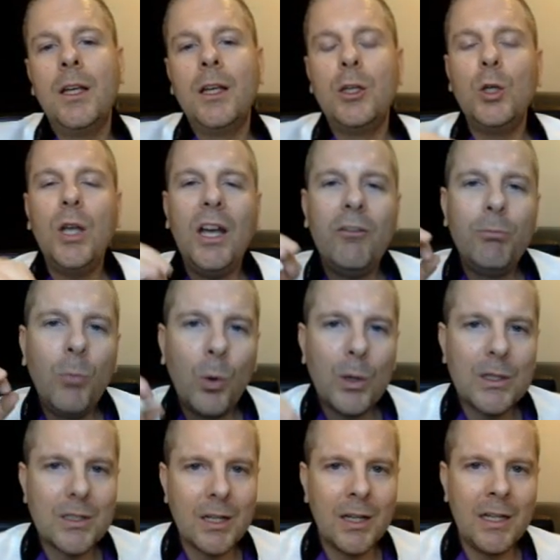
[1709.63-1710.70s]
You have more
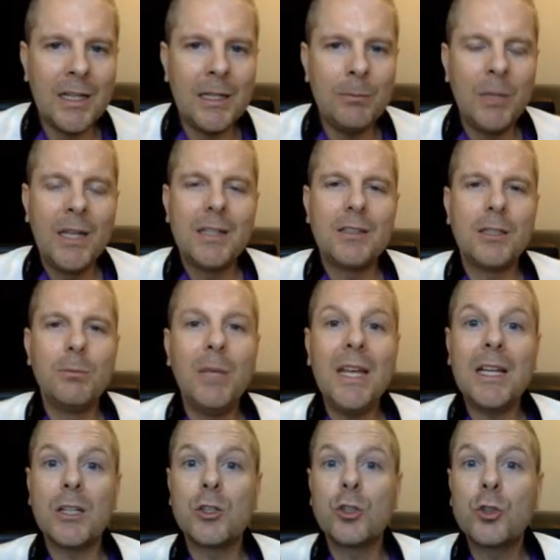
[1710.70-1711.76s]
time to make
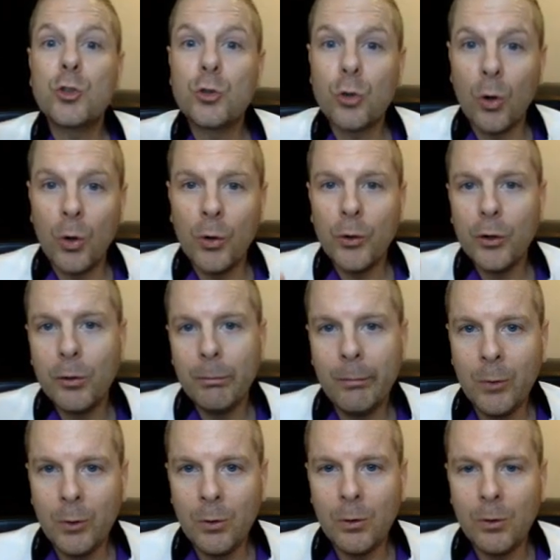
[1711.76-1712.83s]
a stronger
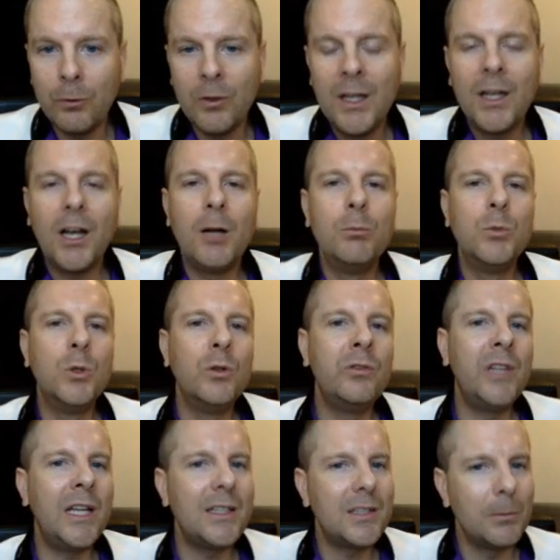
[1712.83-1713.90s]
move, a move
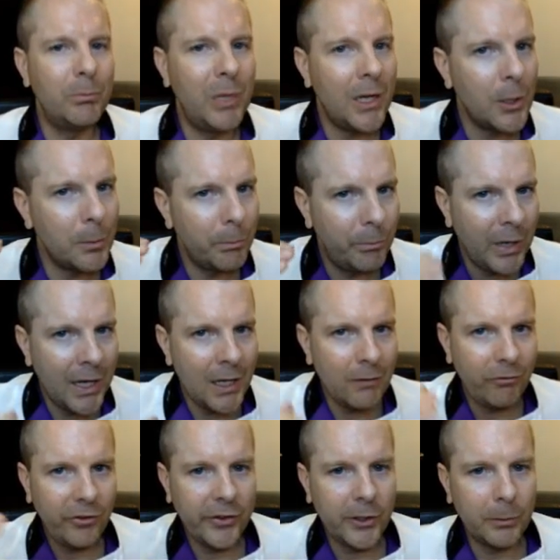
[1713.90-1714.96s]
that's a better bang
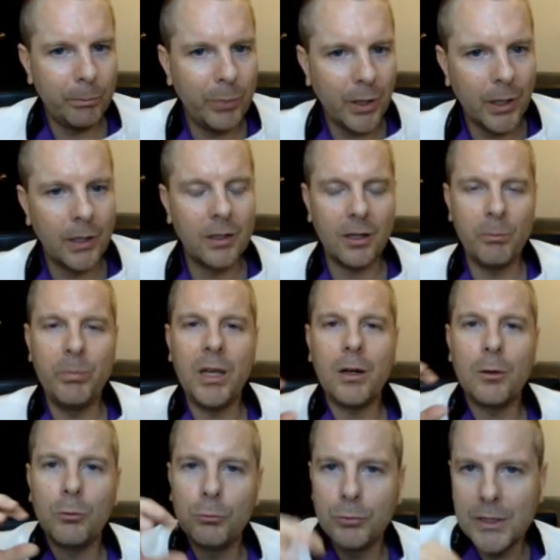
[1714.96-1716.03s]
for your buck, a
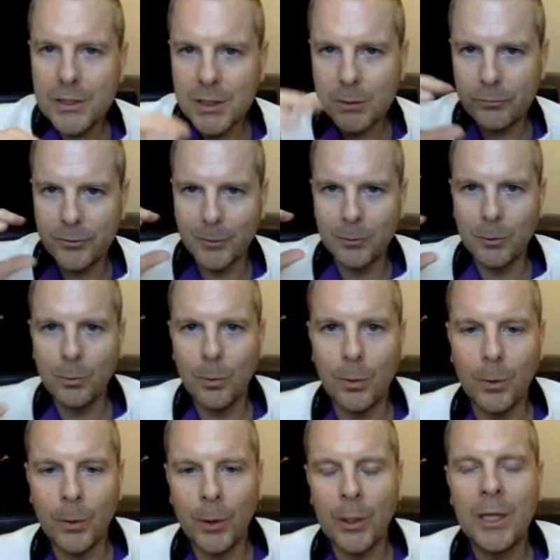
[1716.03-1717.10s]
better risk for
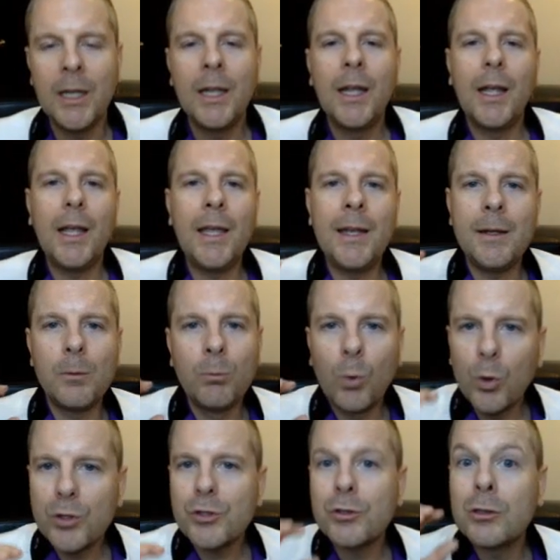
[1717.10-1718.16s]
reward, and a
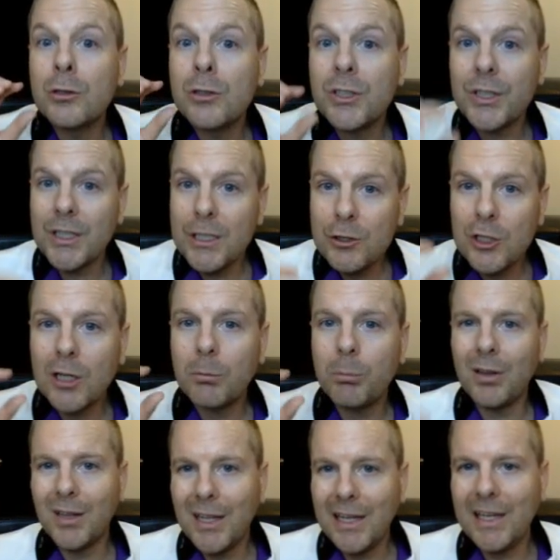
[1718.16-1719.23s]
more strategic
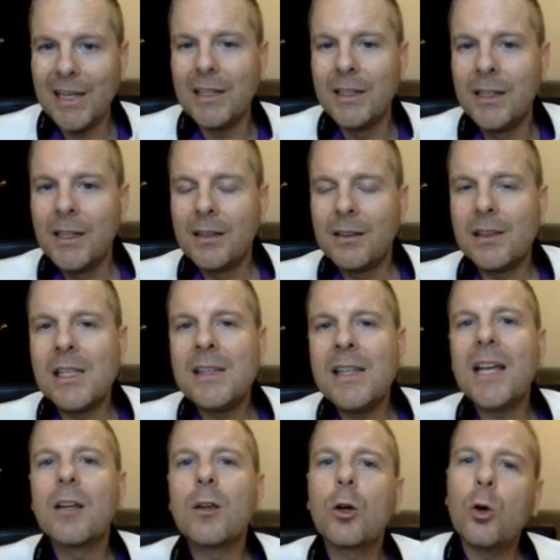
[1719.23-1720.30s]
play than
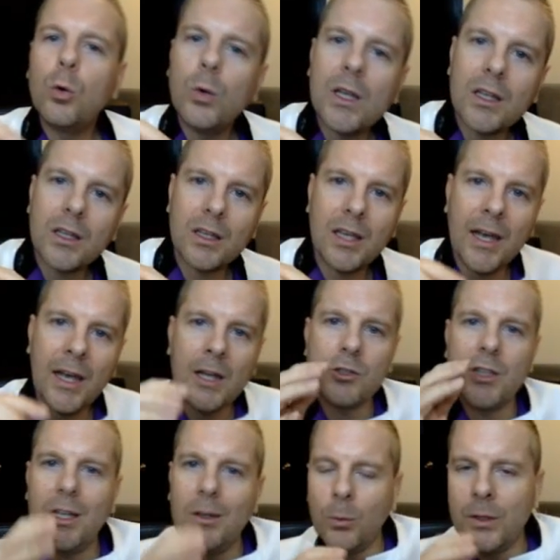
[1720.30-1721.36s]
that quick cash,
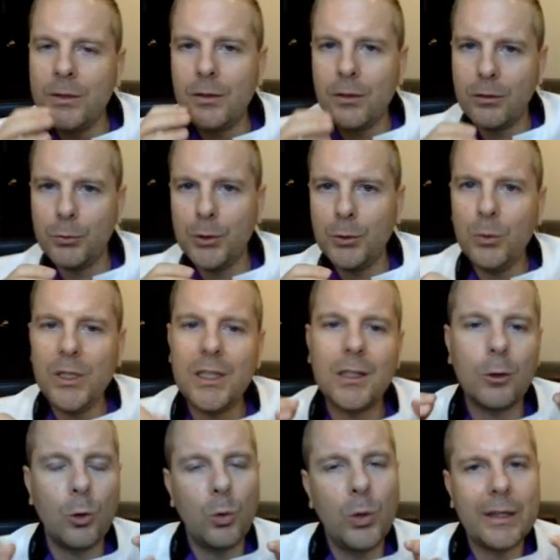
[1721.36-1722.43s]
that one to three week
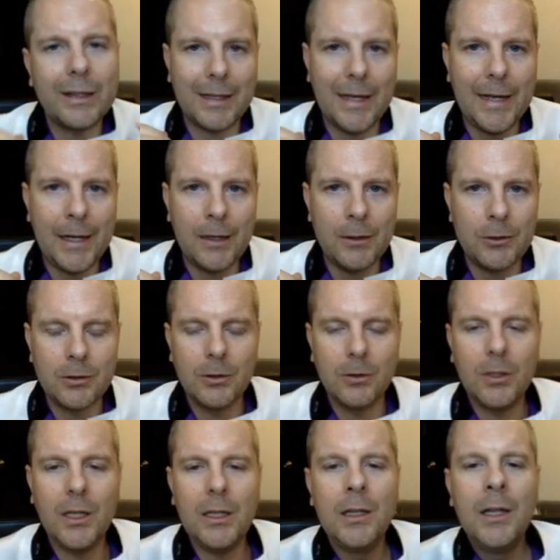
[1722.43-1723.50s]
quick cash,
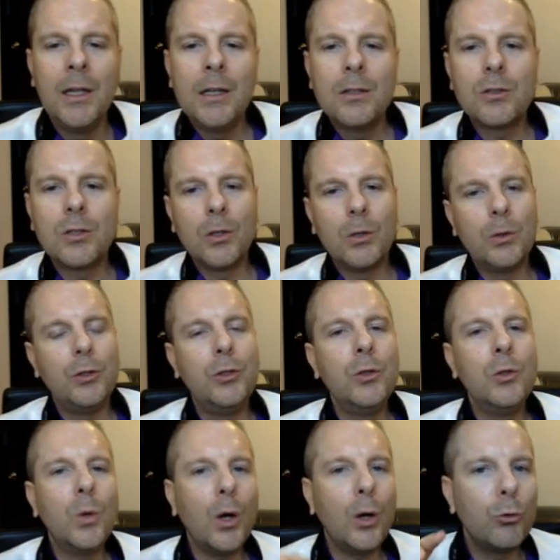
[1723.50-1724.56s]
okay? So
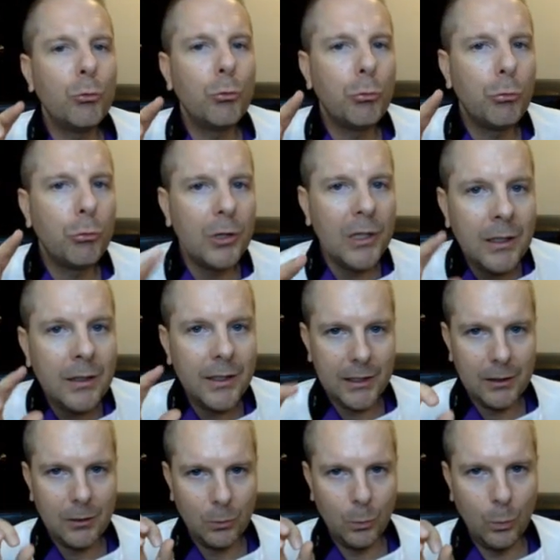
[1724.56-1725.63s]
you are
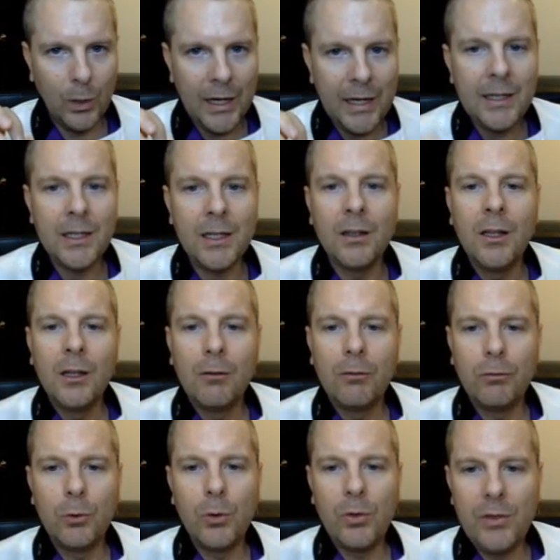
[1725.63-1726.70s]
really waiting
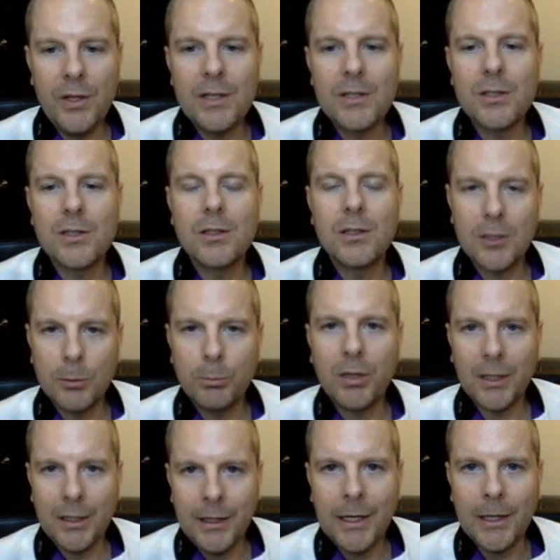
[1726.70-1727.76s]
for this to
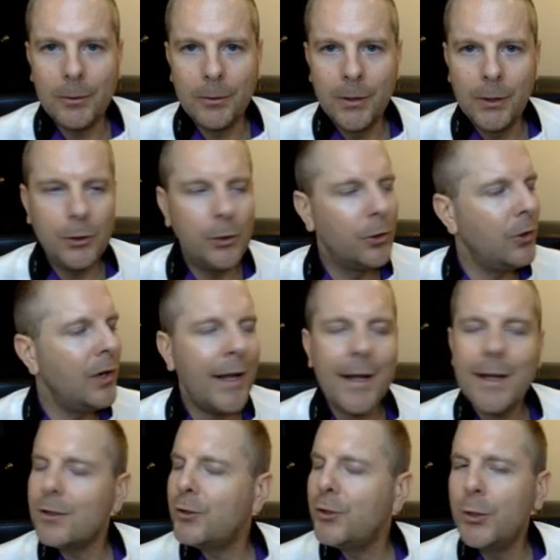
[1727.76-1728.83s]
play out. You're
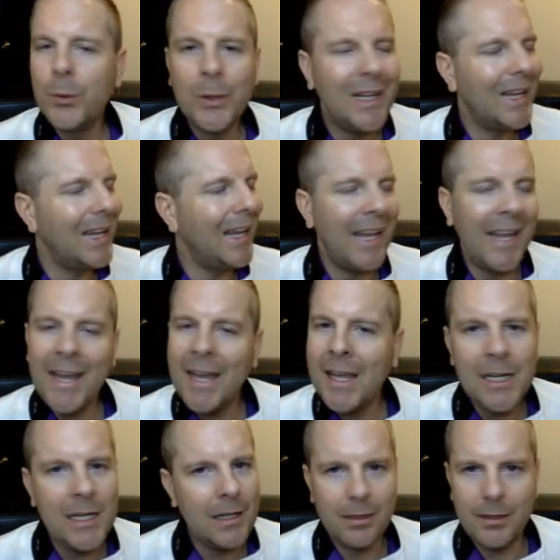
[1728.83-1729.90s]
not doing
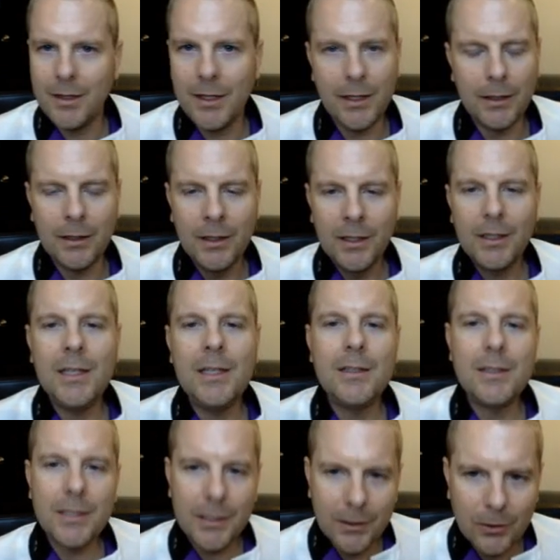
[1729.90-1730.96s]
anything
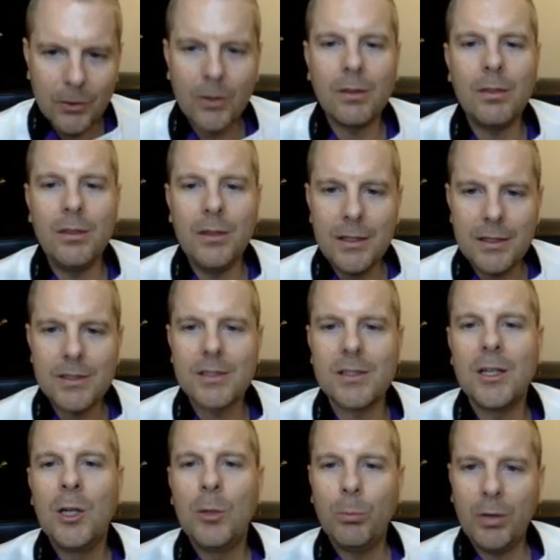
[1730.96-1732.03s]
until
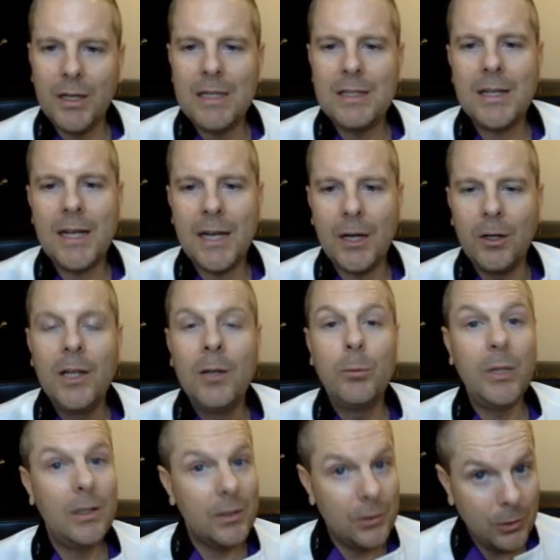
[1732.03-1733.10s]
this plays out
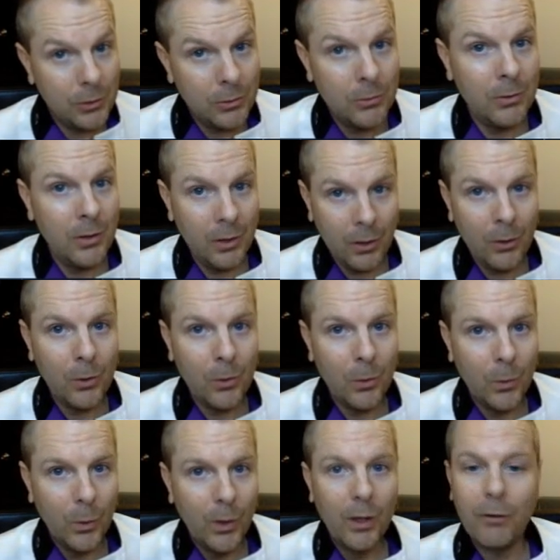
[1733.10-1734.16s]
because you know
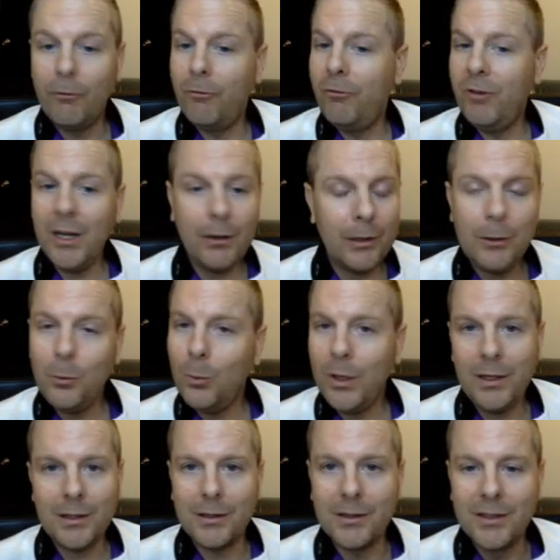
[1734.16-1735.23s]
very
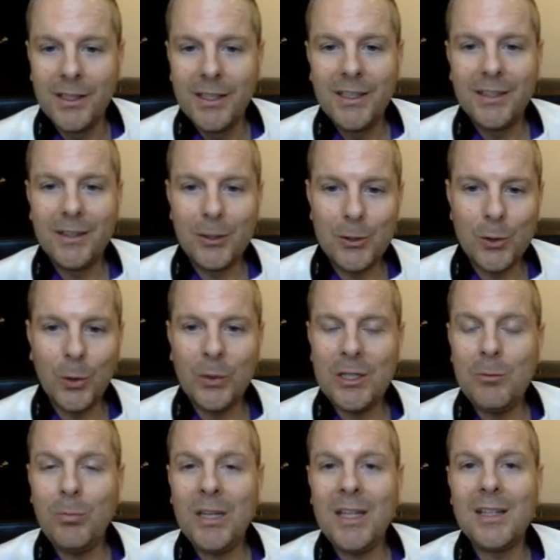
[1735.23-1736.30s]
well there's only
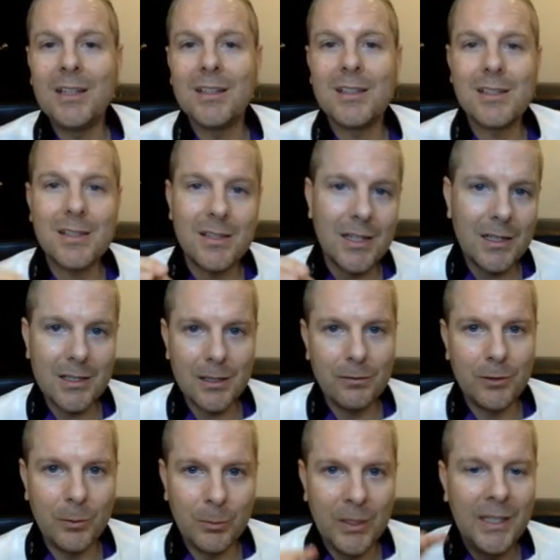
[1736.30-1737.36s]
been six of
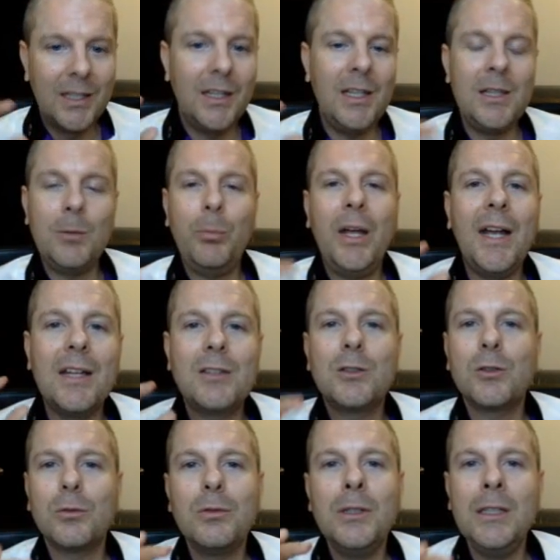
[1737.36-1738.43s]
them in the past
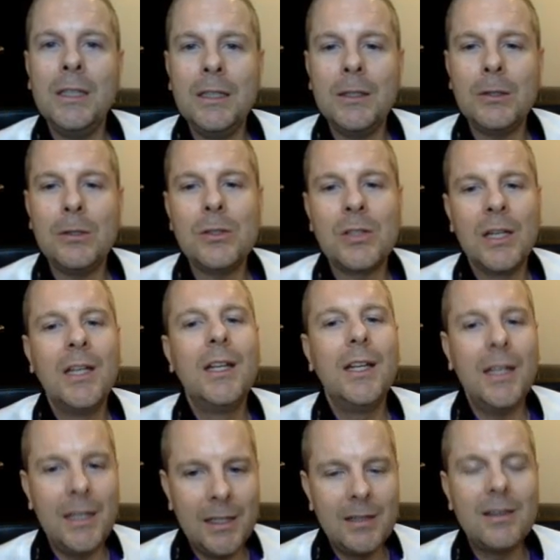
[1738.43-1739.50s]
three years
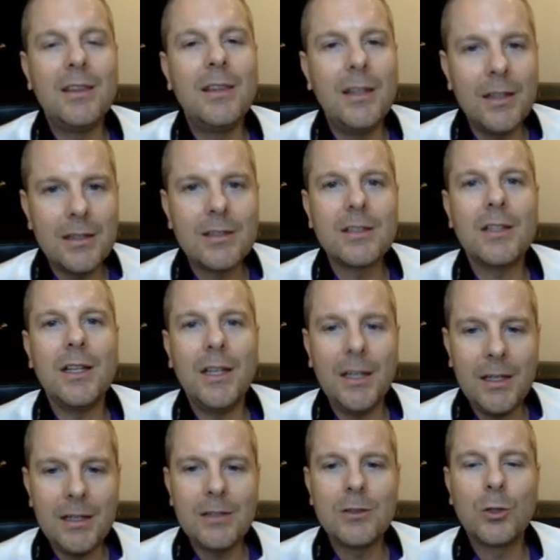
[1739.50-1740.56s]
and this
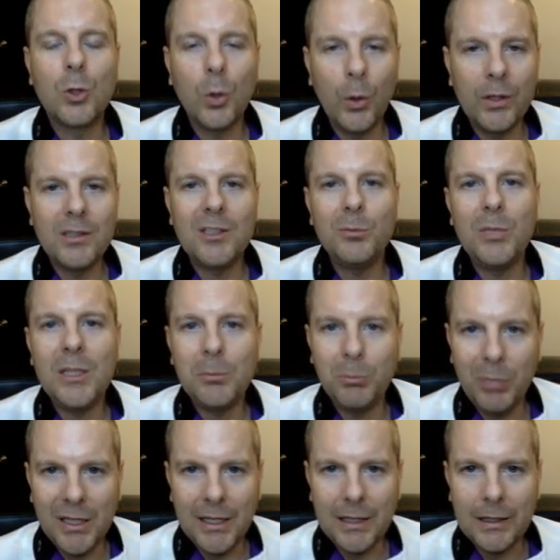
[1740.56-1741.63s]
is going to be
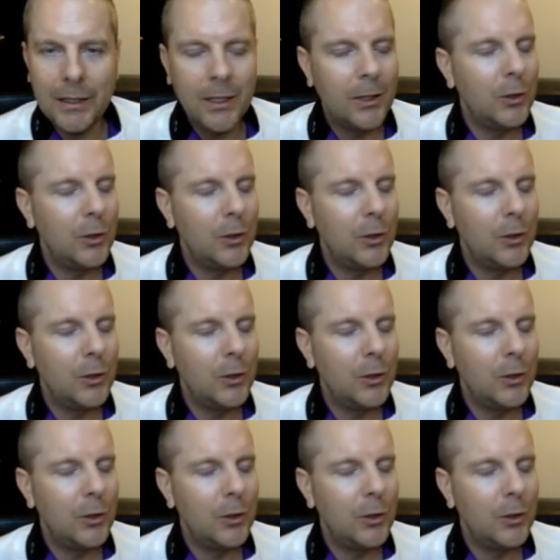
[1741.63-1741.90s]
big.